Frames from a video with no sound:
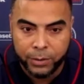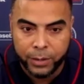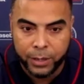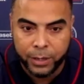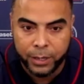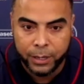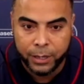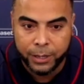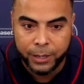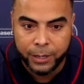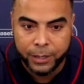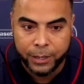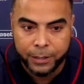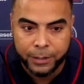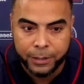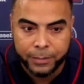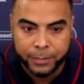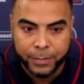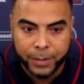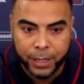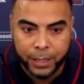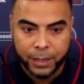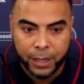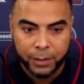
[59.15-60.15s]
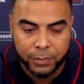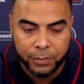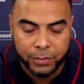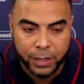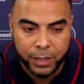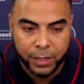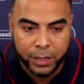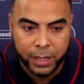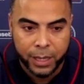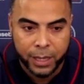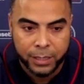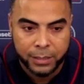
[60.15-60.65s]
Um, they
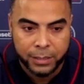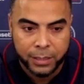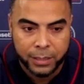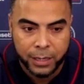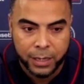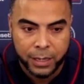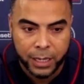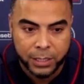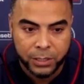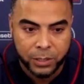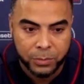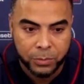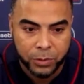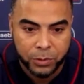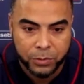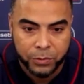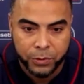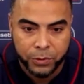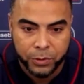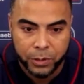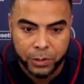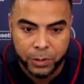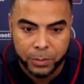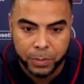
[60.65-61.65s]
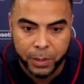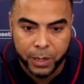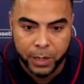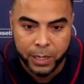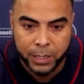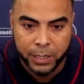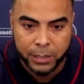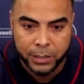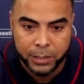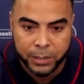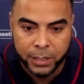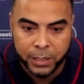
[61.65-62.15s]
definitely, that's an uh, extra boost for
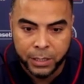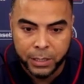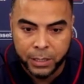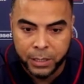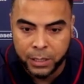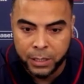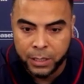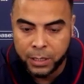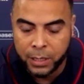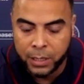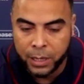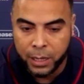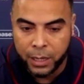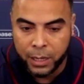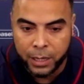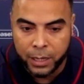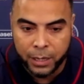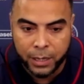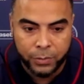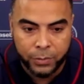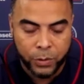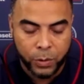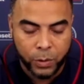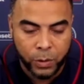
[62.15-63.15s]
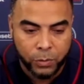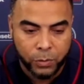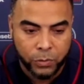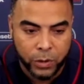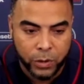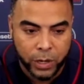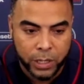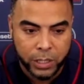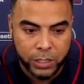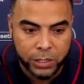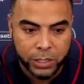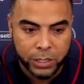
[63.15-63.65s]
players uh, if you look
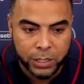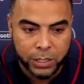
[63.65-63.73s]
for energy.